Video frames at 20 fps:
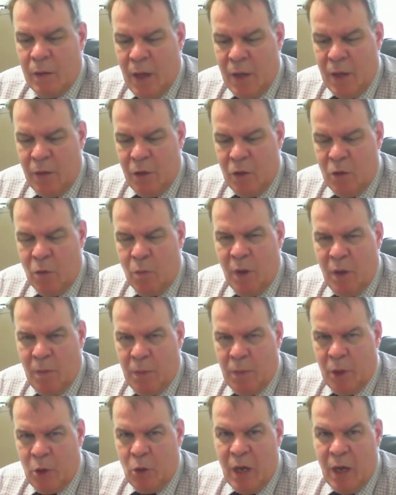leave. And you did,
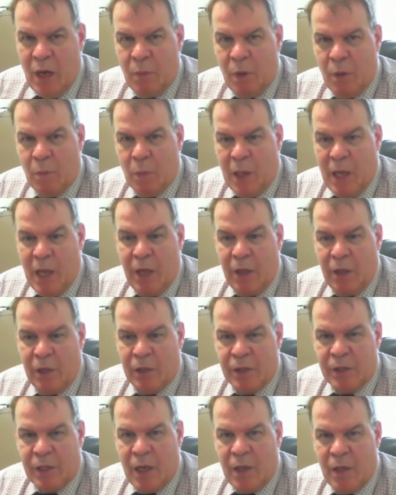but you had been planning to
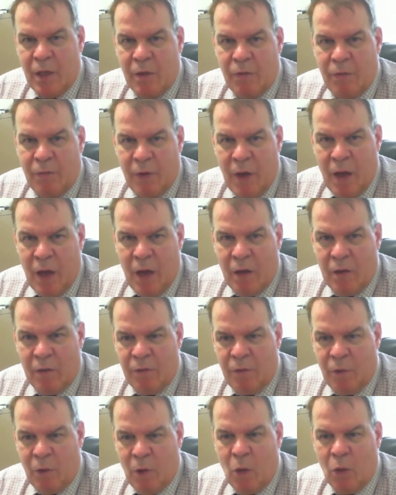stay there uh,
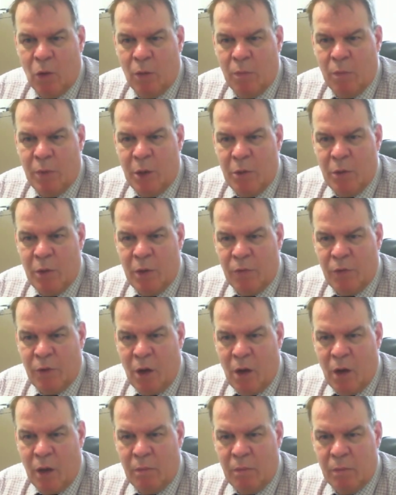for a longer period of
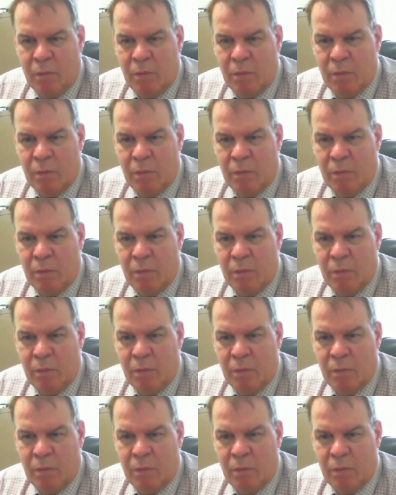time.